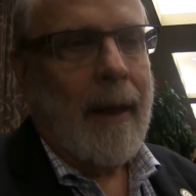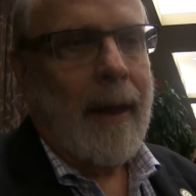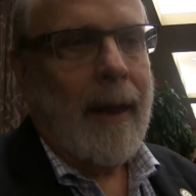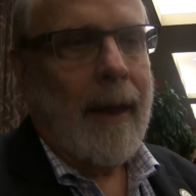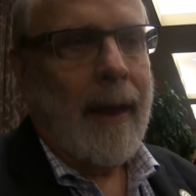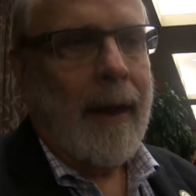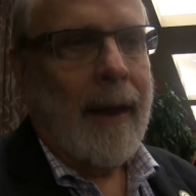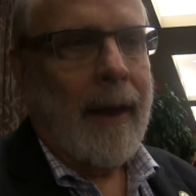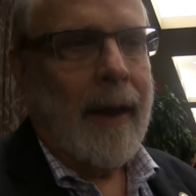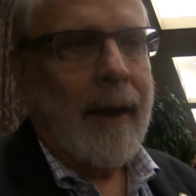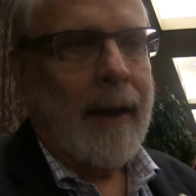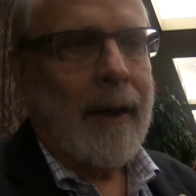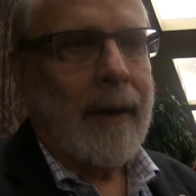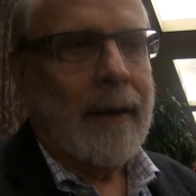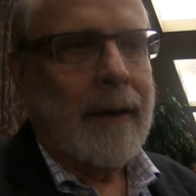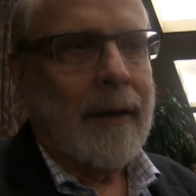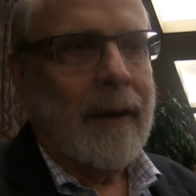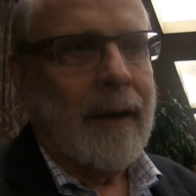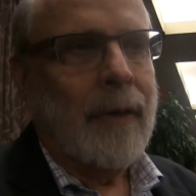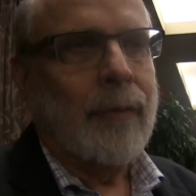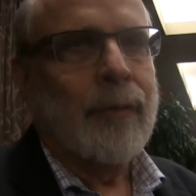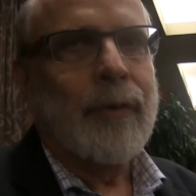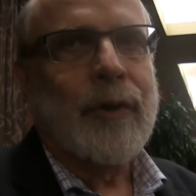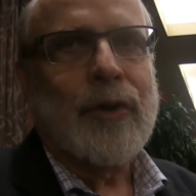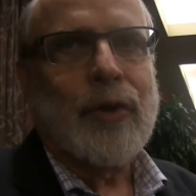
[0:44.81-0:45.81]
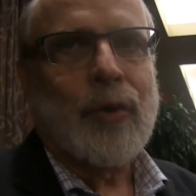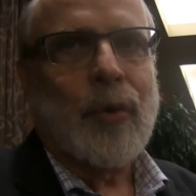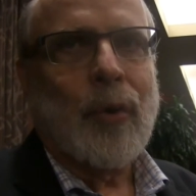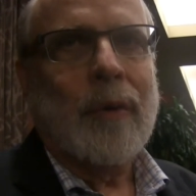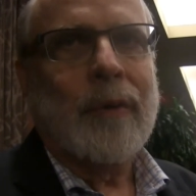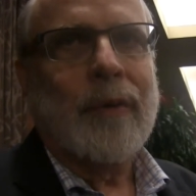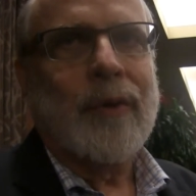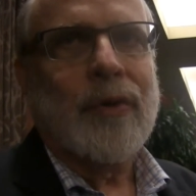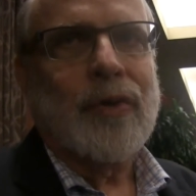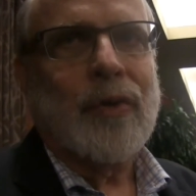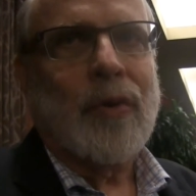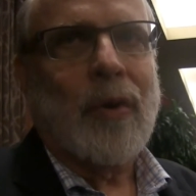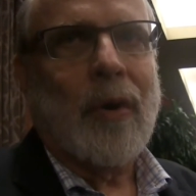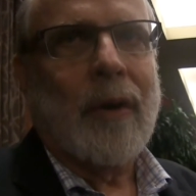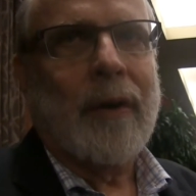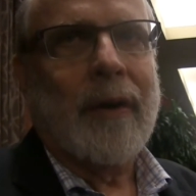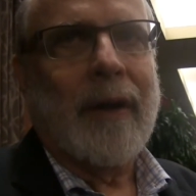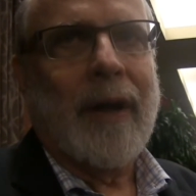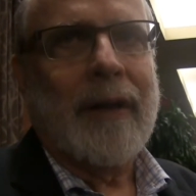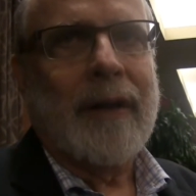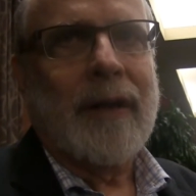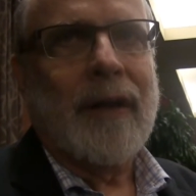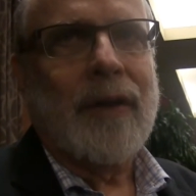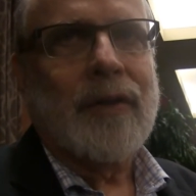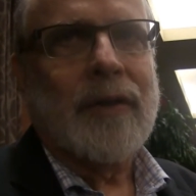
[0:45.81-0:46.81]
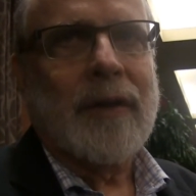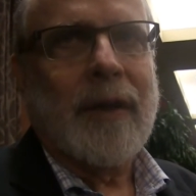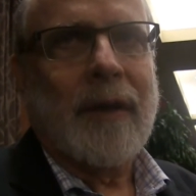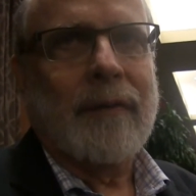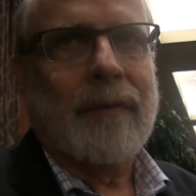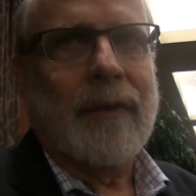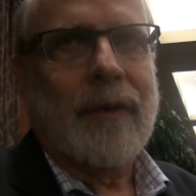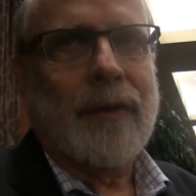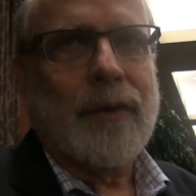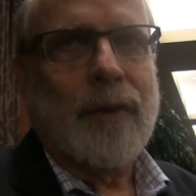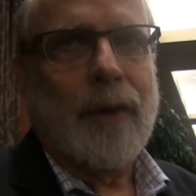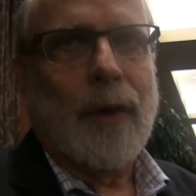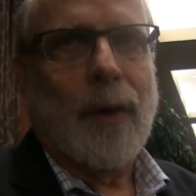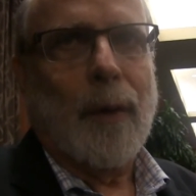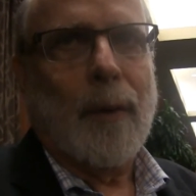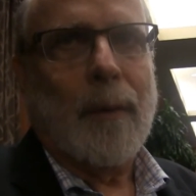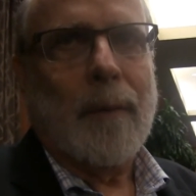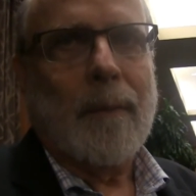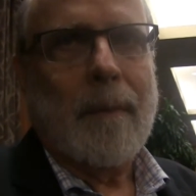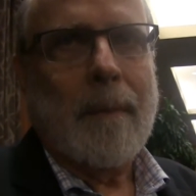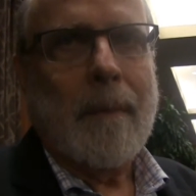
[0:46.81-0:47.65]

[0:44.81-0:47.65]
and he restored this car in 1972.